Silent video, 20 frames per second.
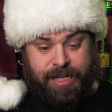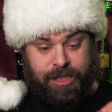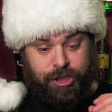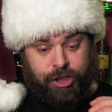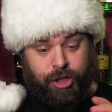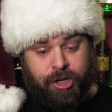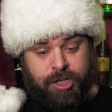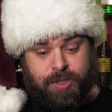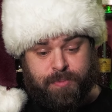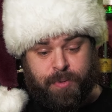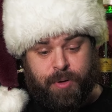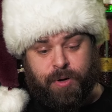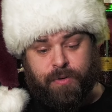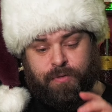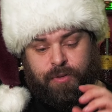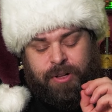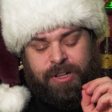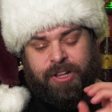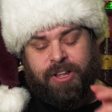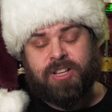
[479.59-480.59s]
It looks
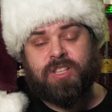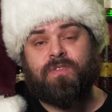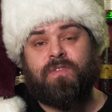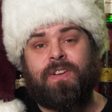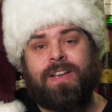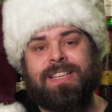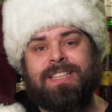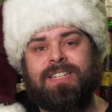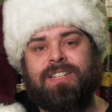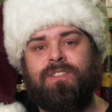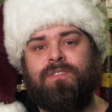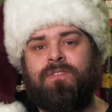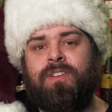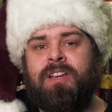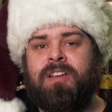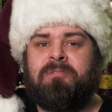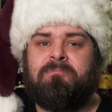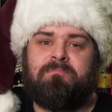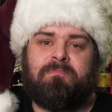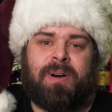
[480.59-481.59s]
beautiful, it looks festive,
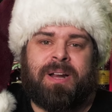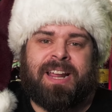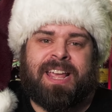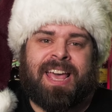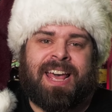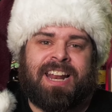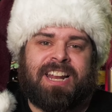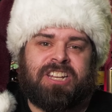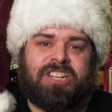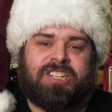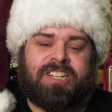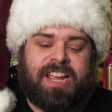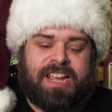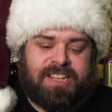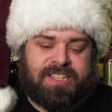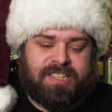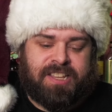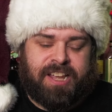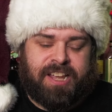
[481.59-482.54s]
but it kind of just tastes